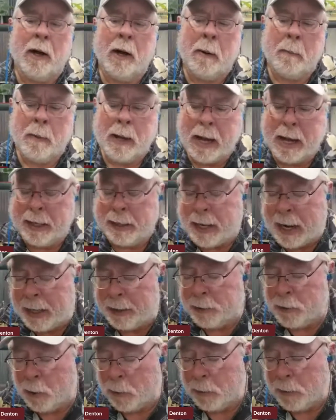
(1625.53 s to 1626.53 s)
Um, I,
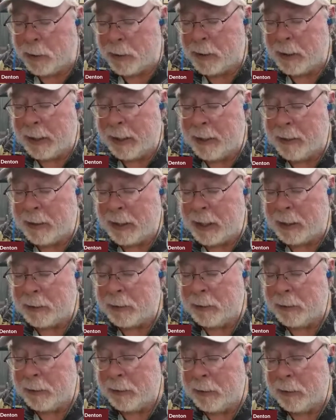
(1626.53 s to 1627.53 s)
I don't think that
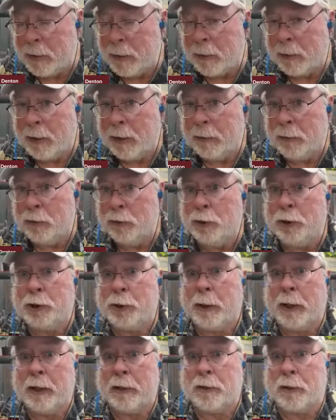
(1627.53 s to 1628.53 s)
the
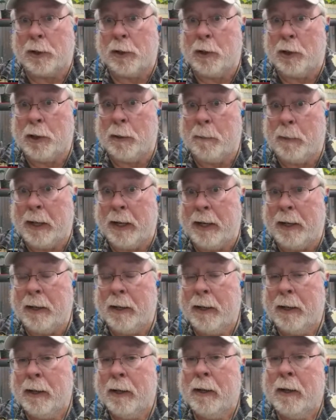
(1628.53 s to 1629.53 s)
nutrients are going to be
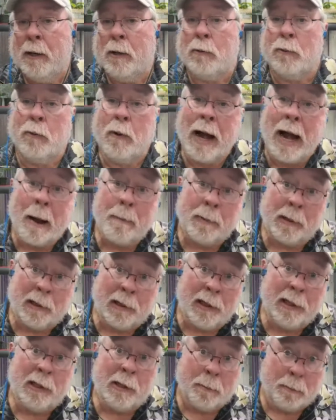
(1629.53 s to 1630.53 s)

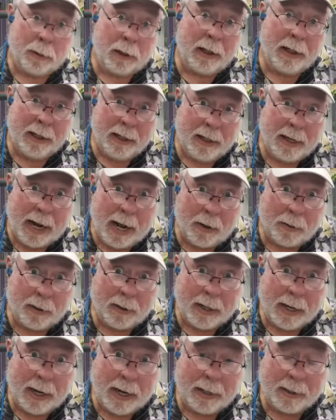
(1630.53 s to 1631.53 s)
rapidly depleted out
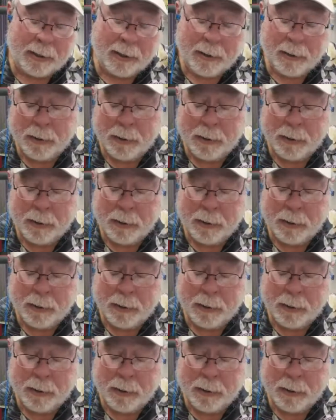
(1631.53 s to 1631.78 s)
of that.